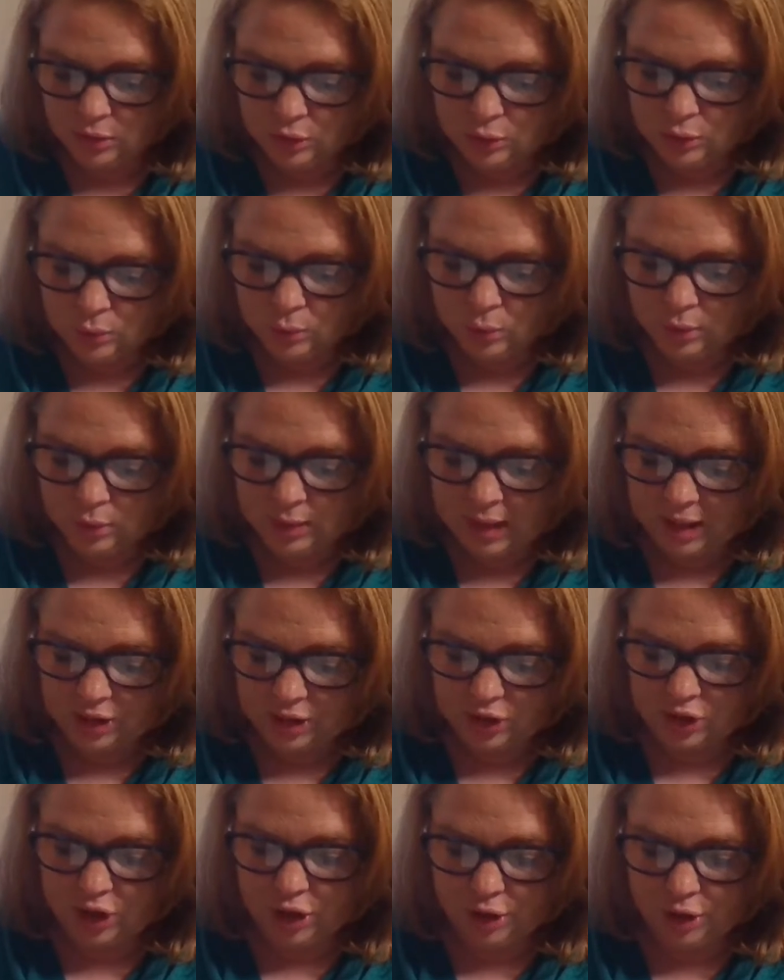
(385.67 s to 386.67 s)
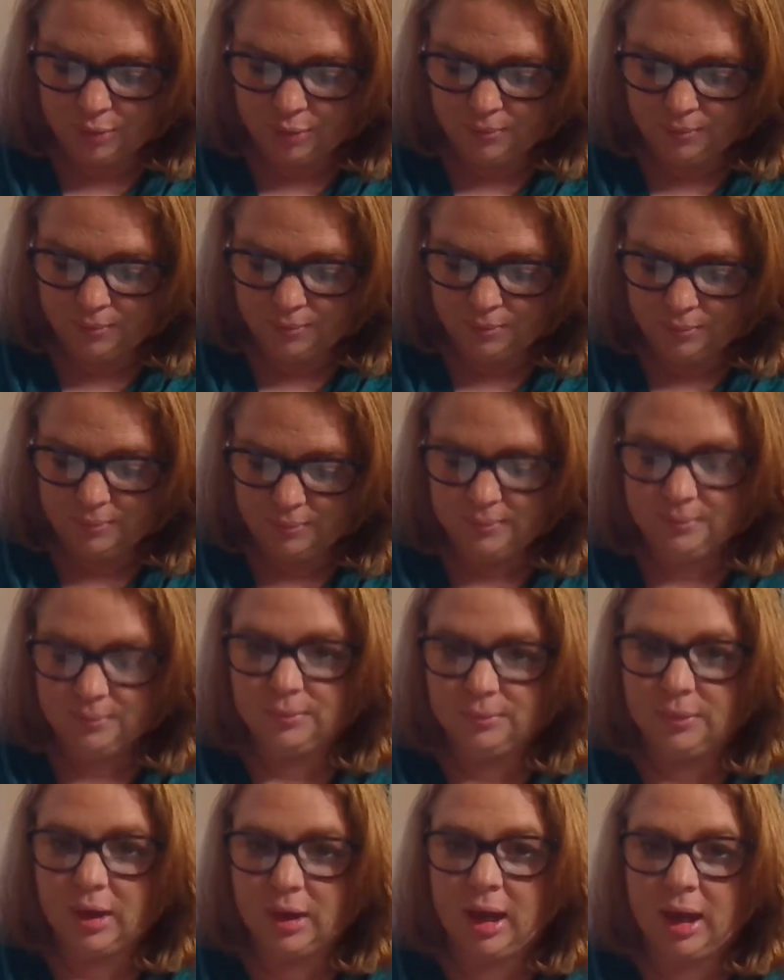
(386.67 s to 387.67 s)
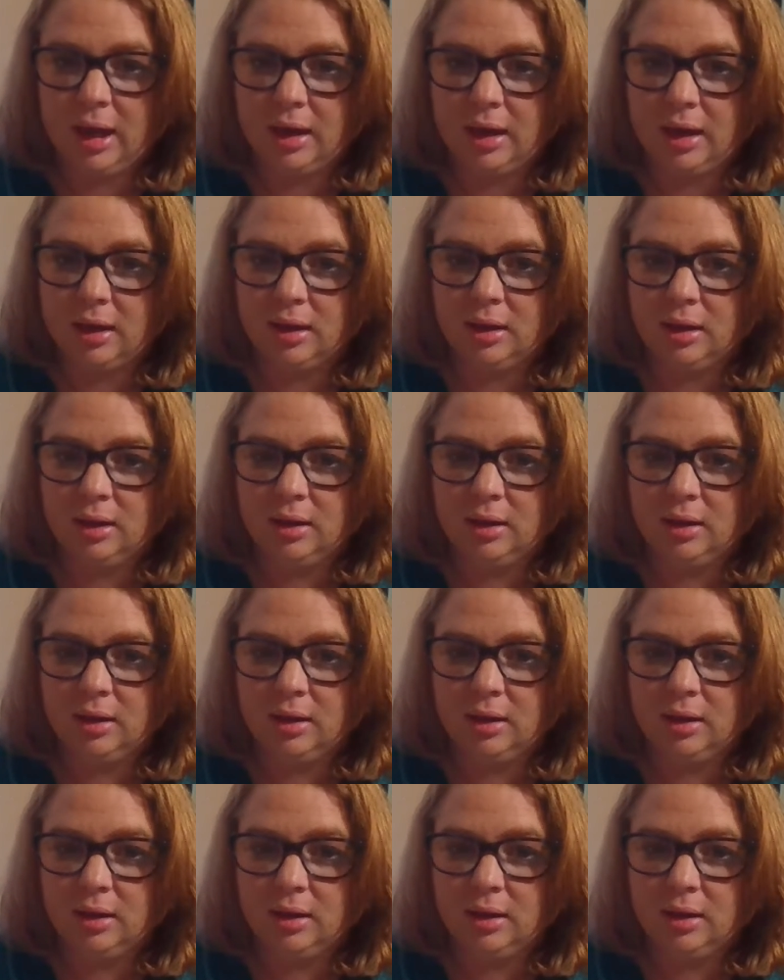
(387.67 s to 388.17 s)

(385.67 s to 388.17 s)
dual nature. Okay.